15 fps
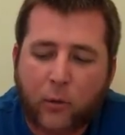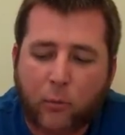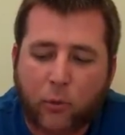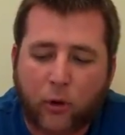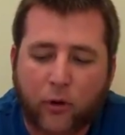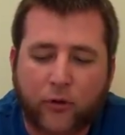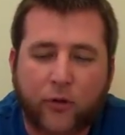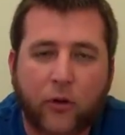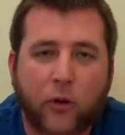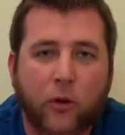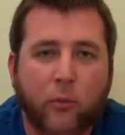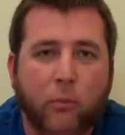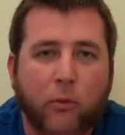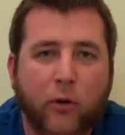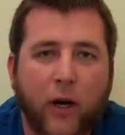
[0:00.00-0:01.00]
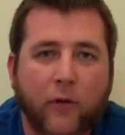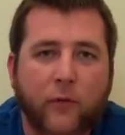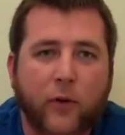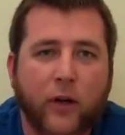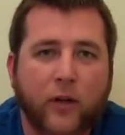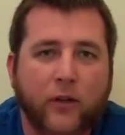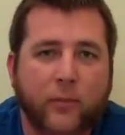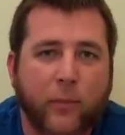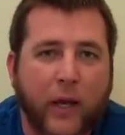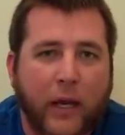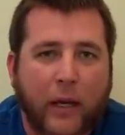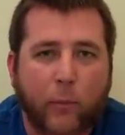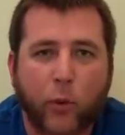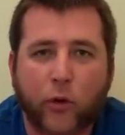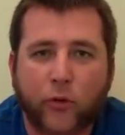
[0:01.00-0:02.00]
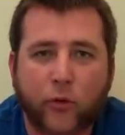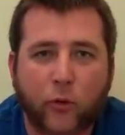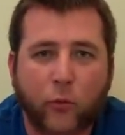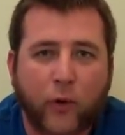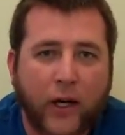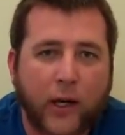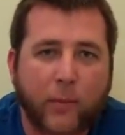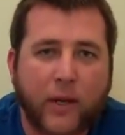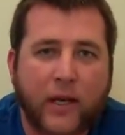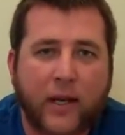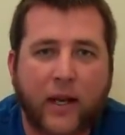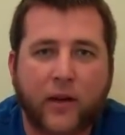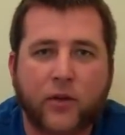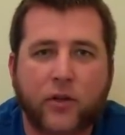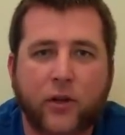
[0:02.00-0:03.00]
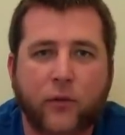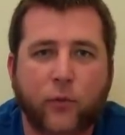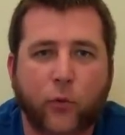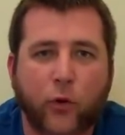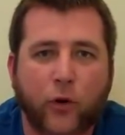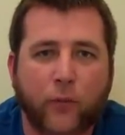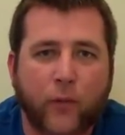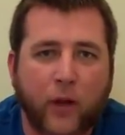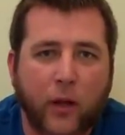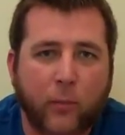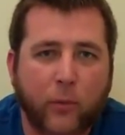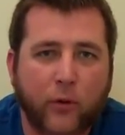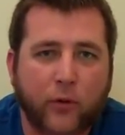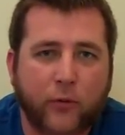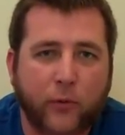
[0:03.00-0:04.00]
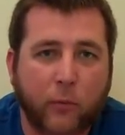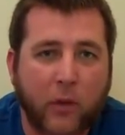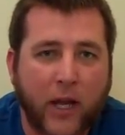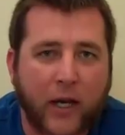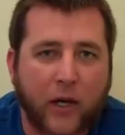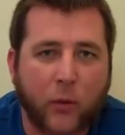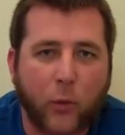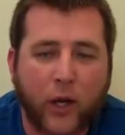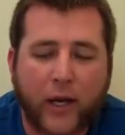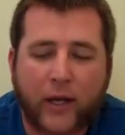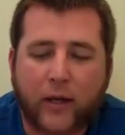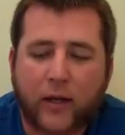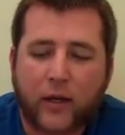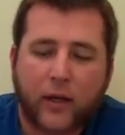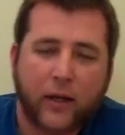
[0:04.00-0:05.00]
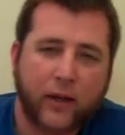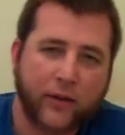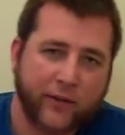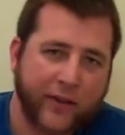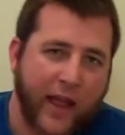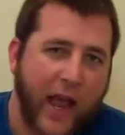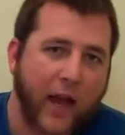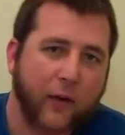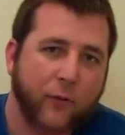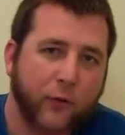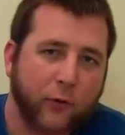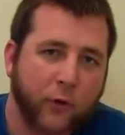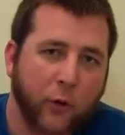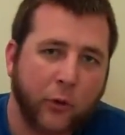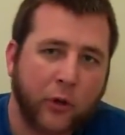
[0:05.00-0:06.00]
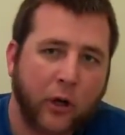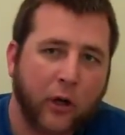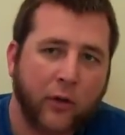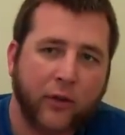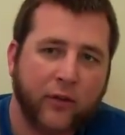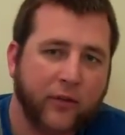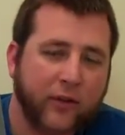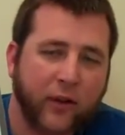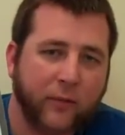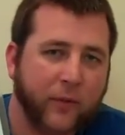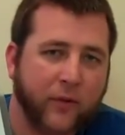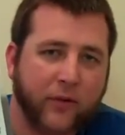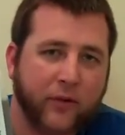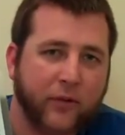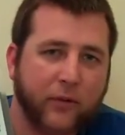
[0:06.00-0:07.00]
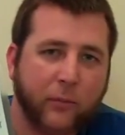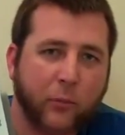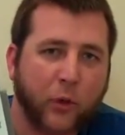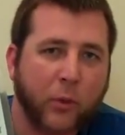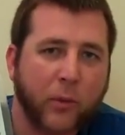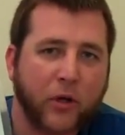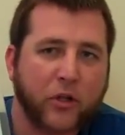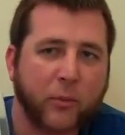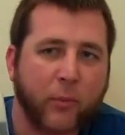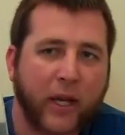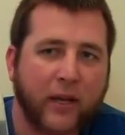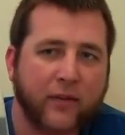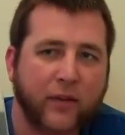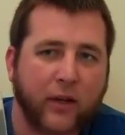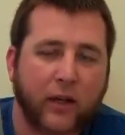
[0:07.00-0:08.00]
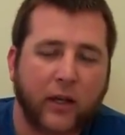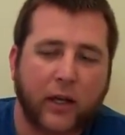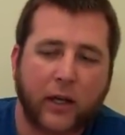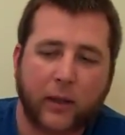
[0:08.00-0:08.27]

personal preference, my personal recommendation for developers for black and white is the Agfa Rodinal. This stuff is pretty much amazing.